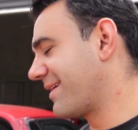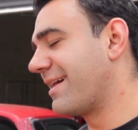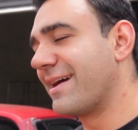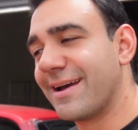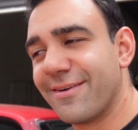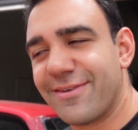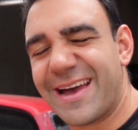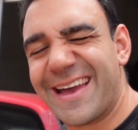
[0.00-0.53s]
I
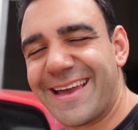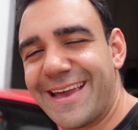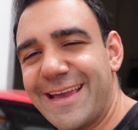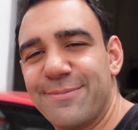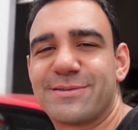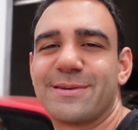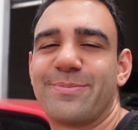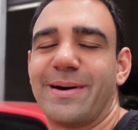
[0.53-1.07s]
have
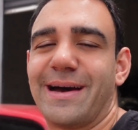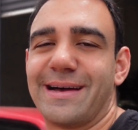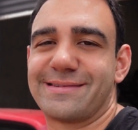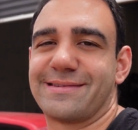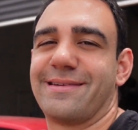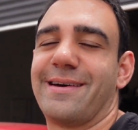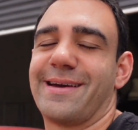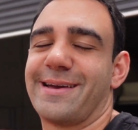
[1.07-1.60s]
heaps of
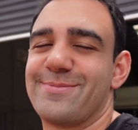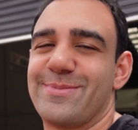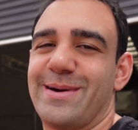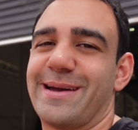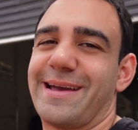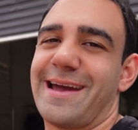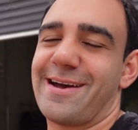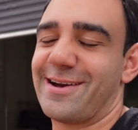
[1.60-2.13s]
parts lying in
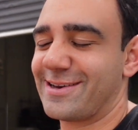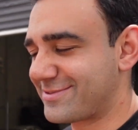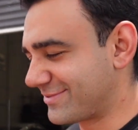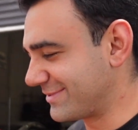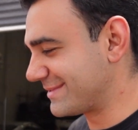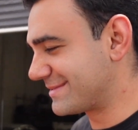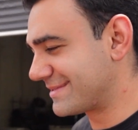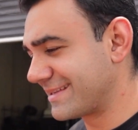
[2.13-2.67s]
my garage for
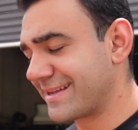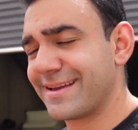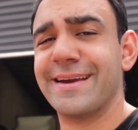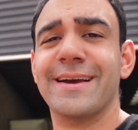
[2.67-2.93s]
this thing.